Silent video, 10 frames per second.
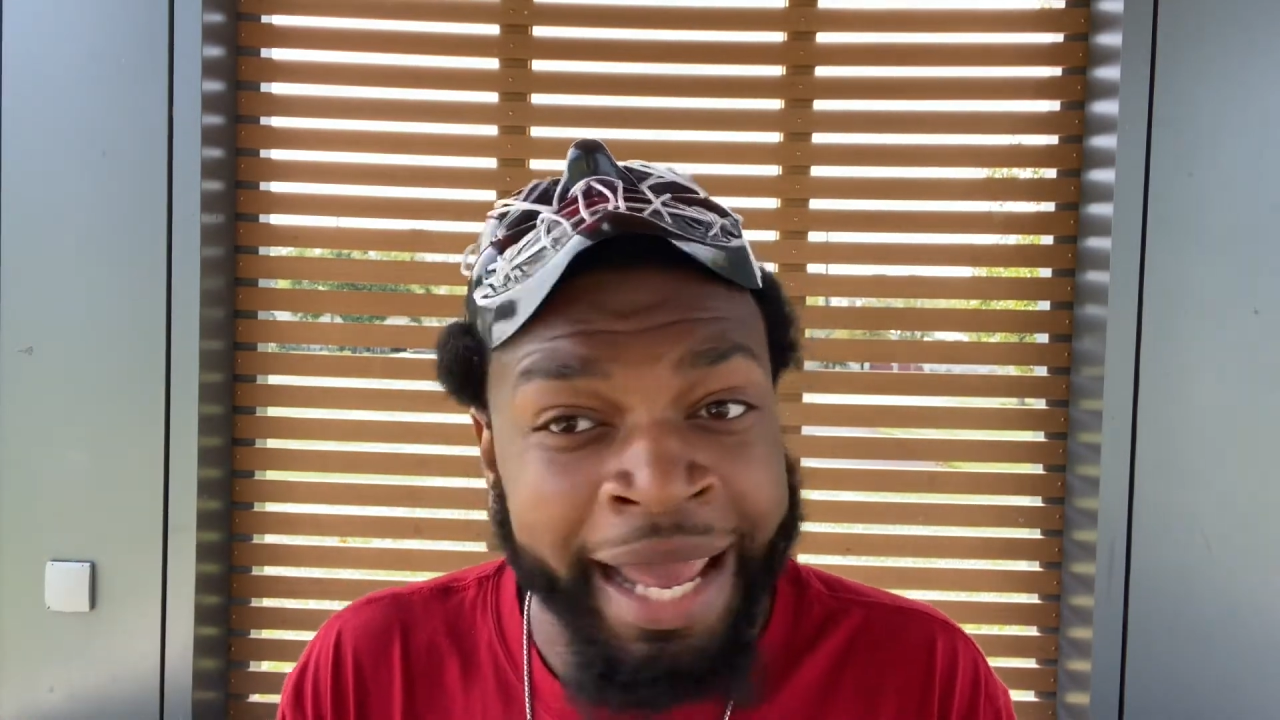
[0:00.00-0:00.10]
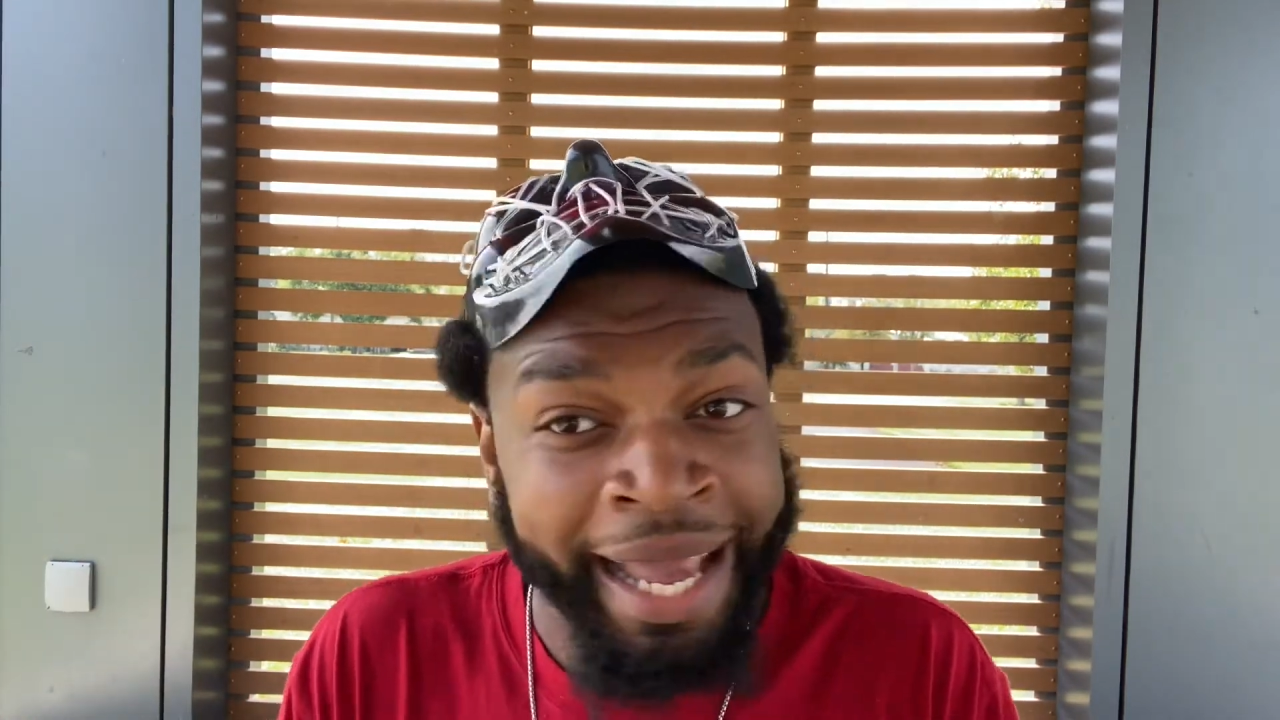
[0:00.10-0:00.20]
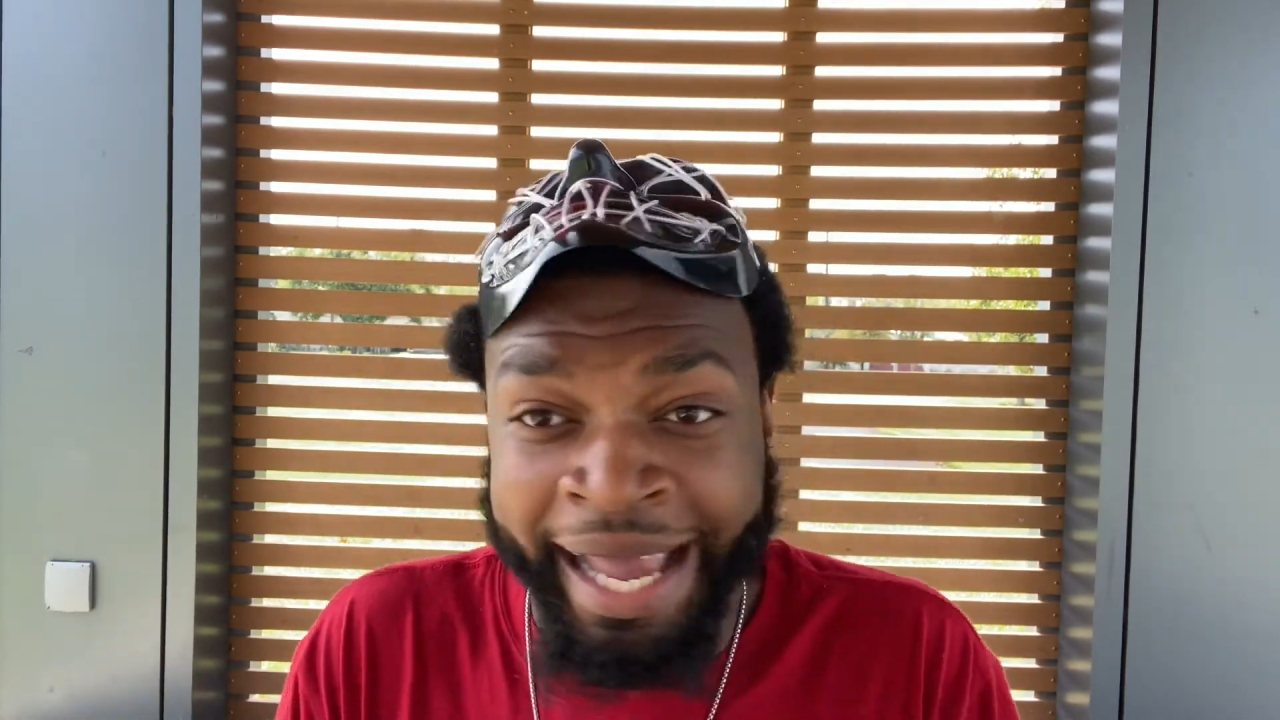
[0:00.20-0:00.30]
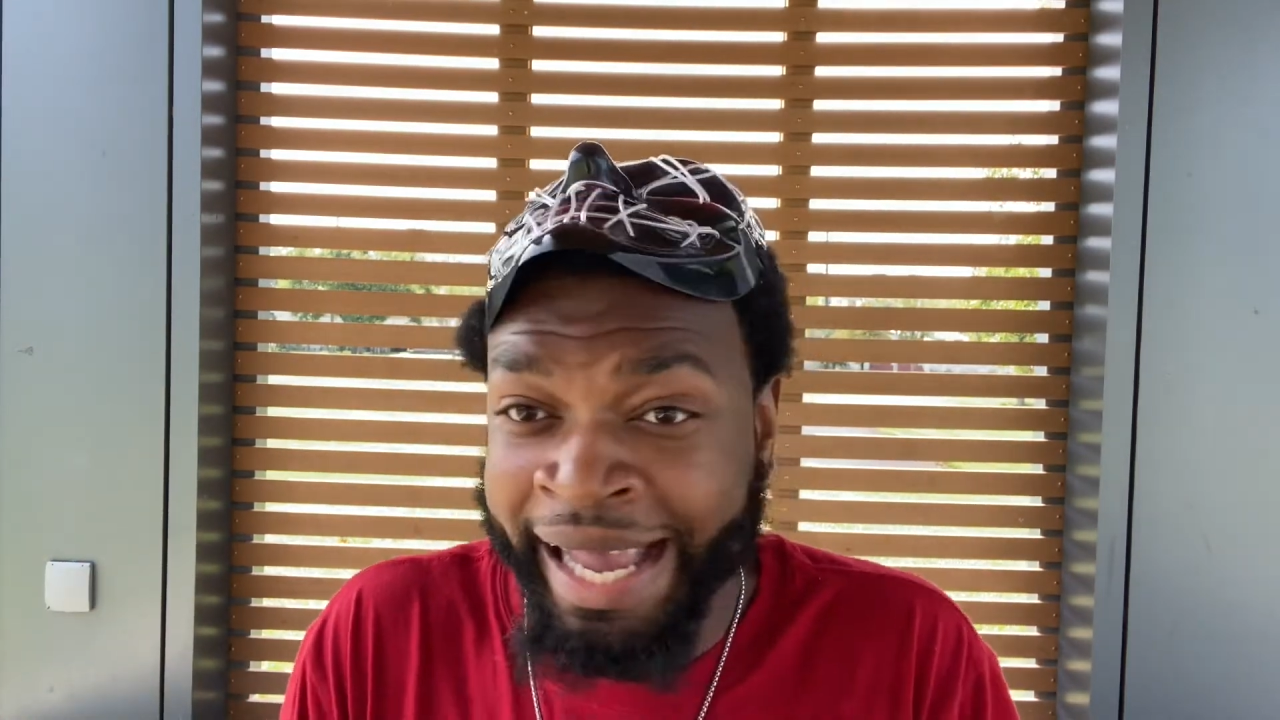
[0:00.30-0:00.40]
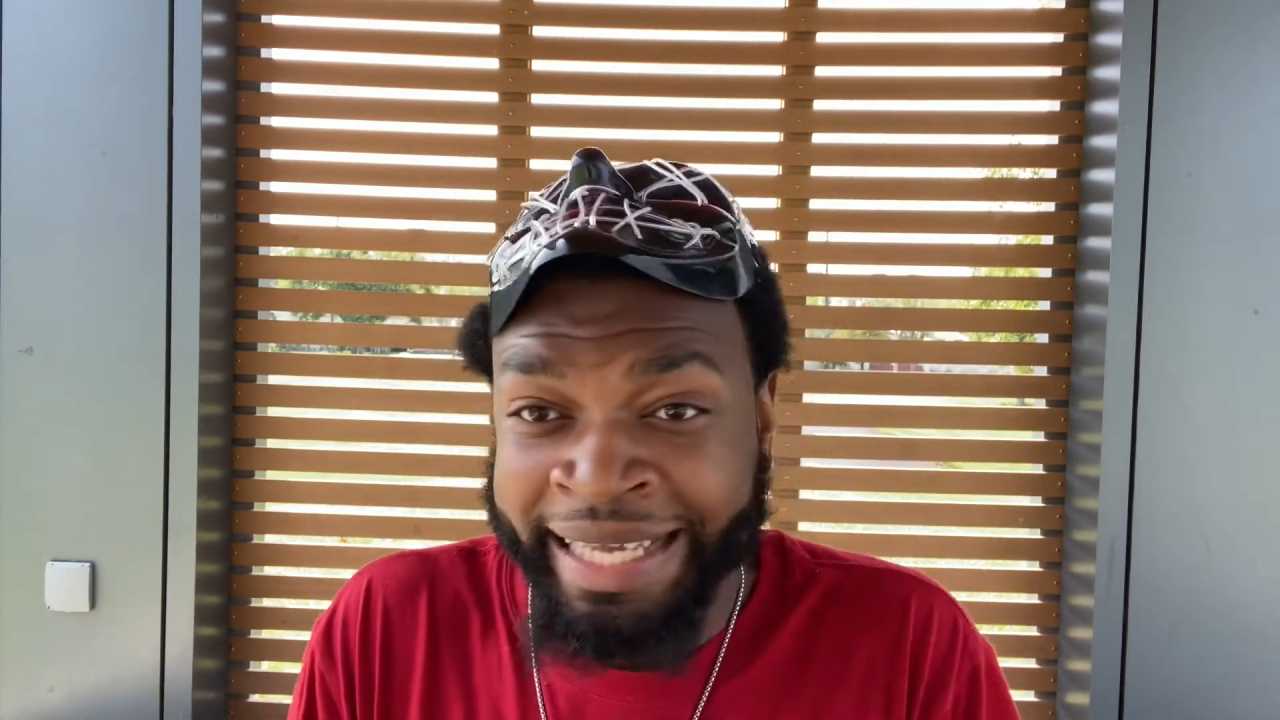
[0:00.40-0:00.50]

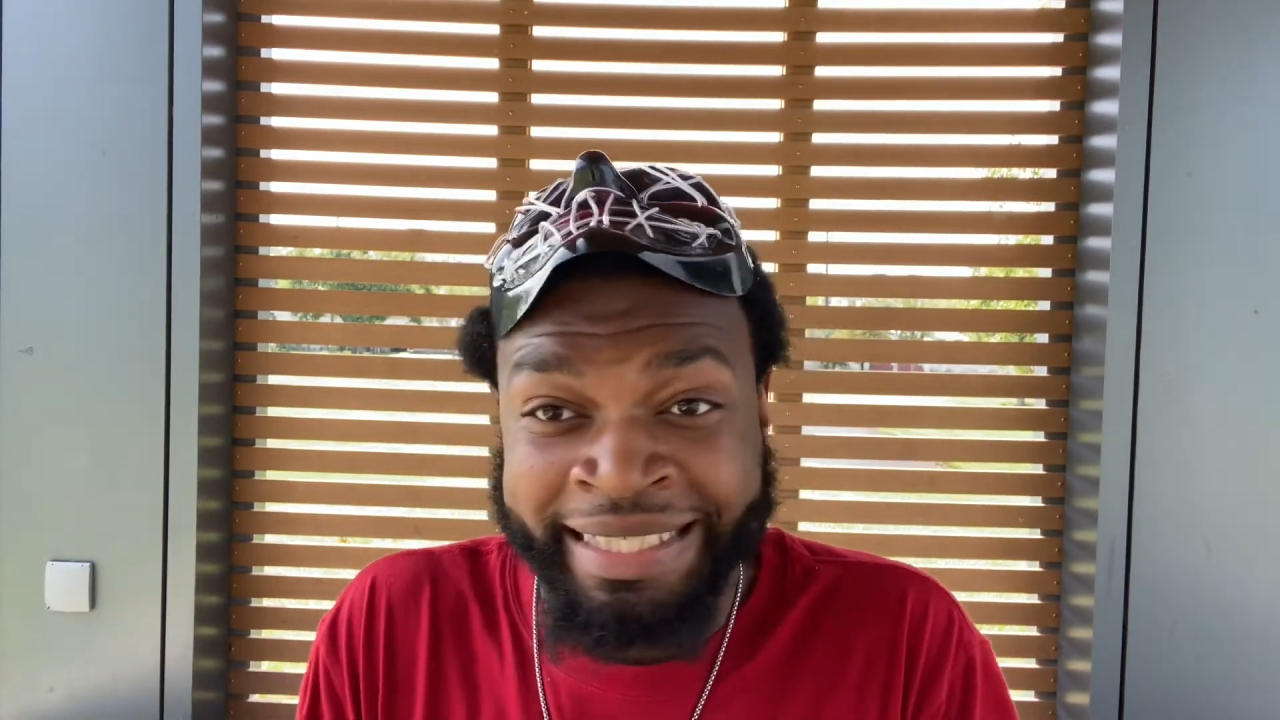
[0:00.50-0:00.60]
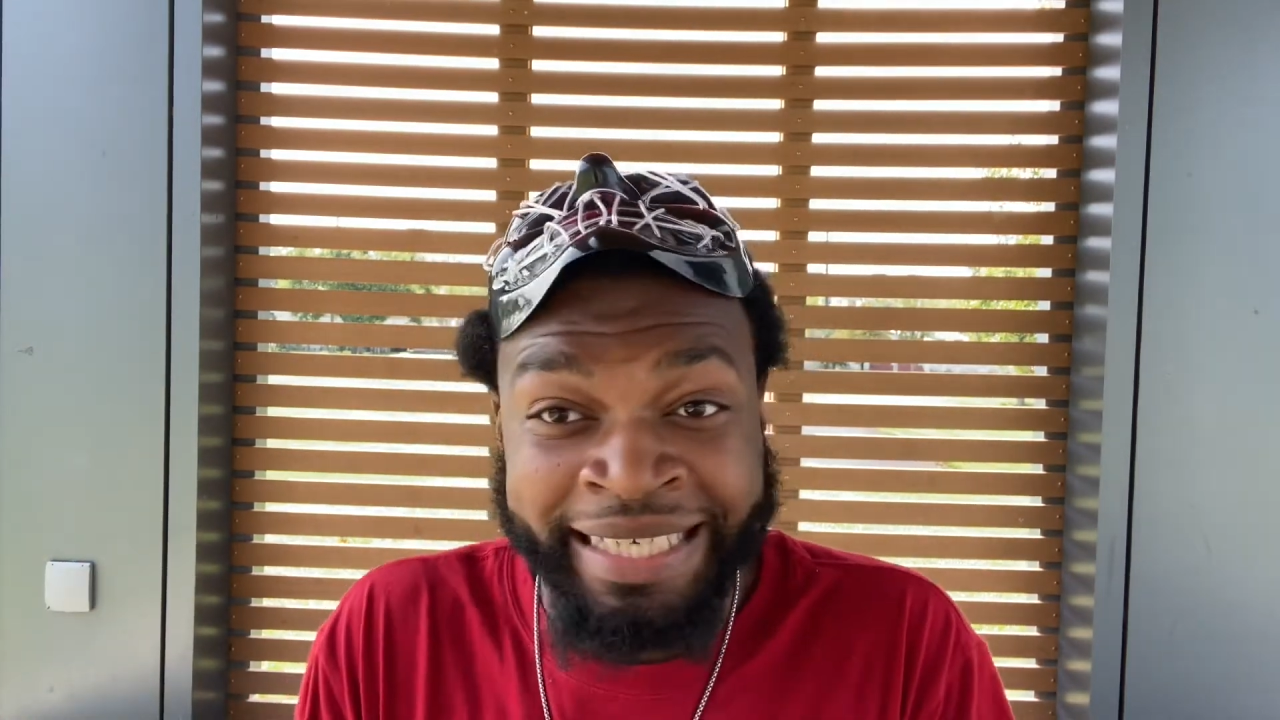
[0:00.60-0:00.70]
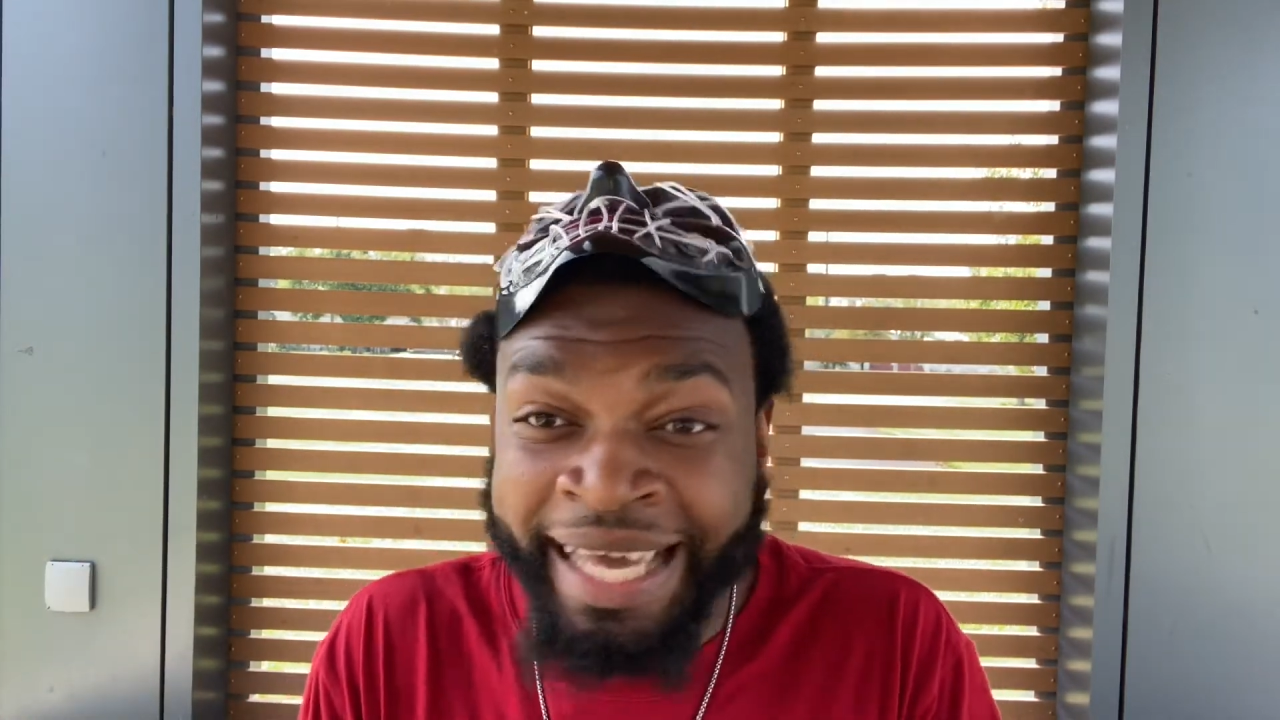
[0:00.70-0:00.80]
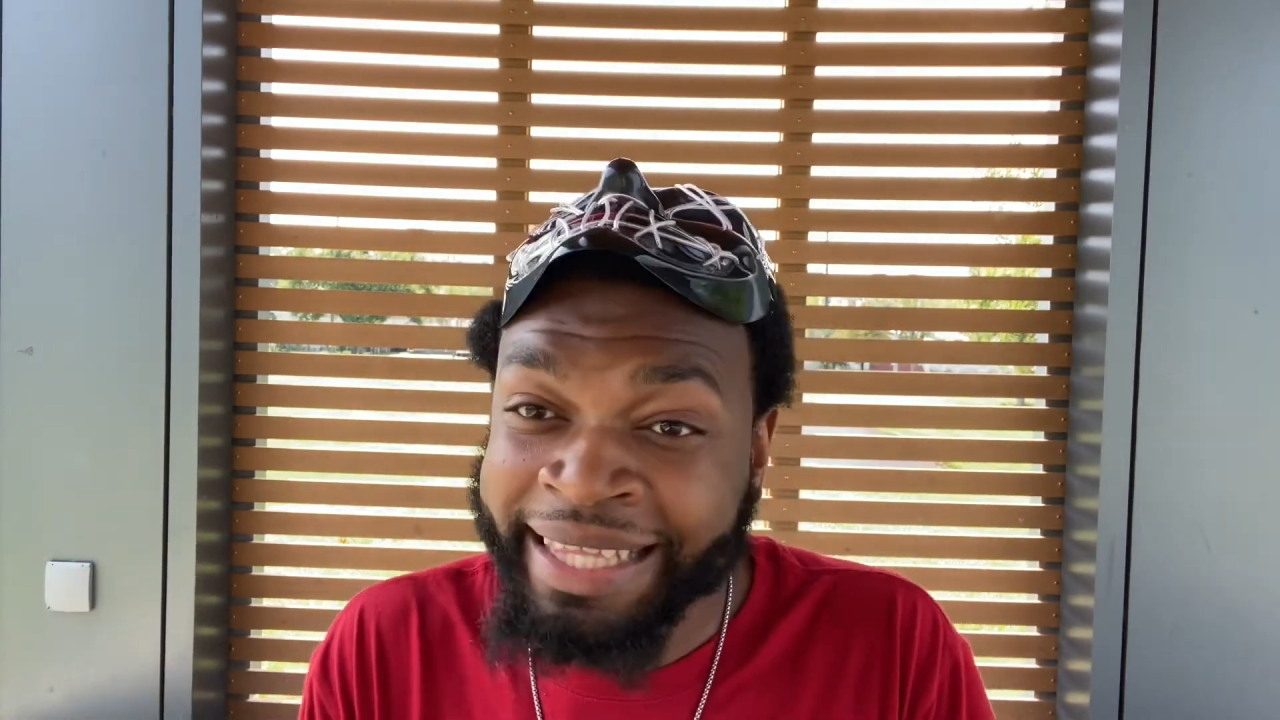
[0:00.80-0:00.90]
and take